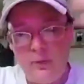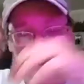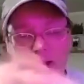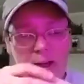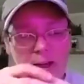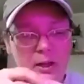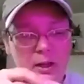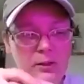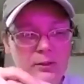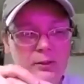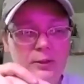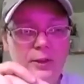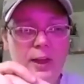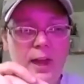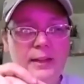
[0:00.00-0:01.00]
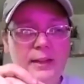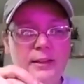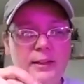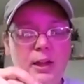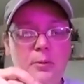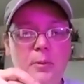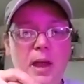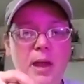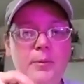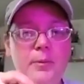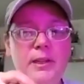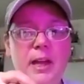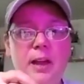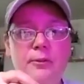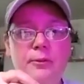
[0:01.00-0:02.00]
and I cleared that
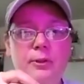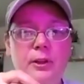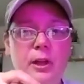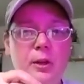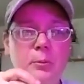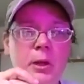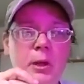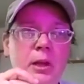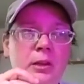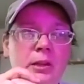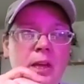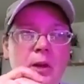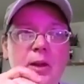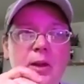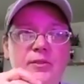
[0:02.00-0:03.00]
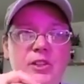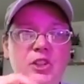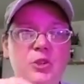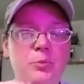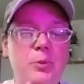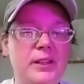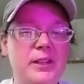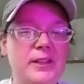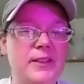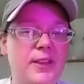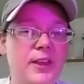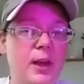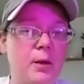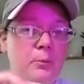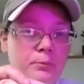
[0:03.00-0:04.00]
habitat for them, now I've displaced
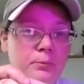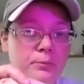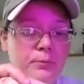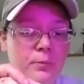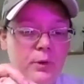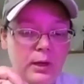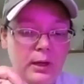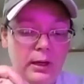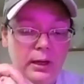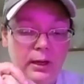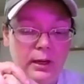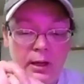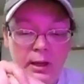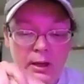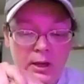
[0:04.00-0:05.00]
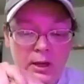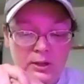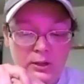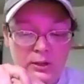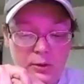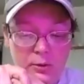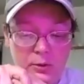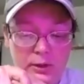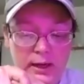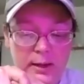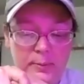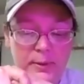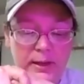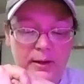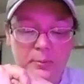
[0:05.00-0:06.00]
them, okay? So
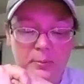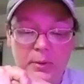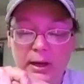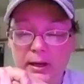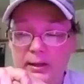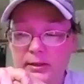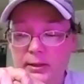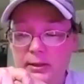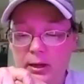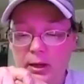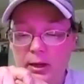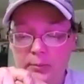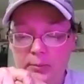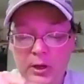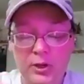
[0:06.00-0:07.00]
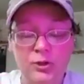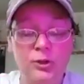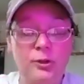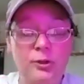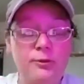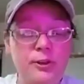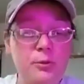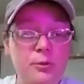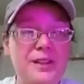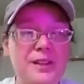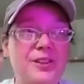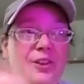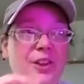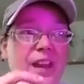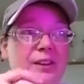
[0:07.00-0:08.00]
keep that in mind. So the fifth way
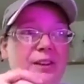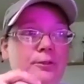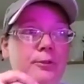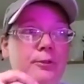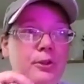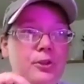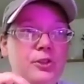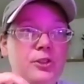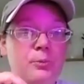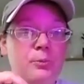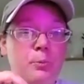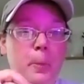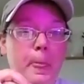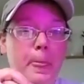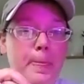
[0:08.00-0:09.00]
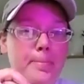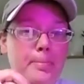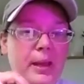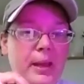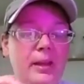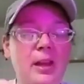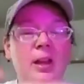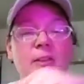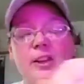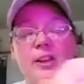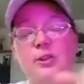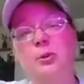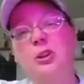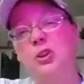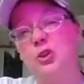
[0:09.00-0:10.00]
is landfills, okay?
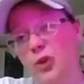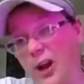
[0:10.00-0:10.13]
That's where your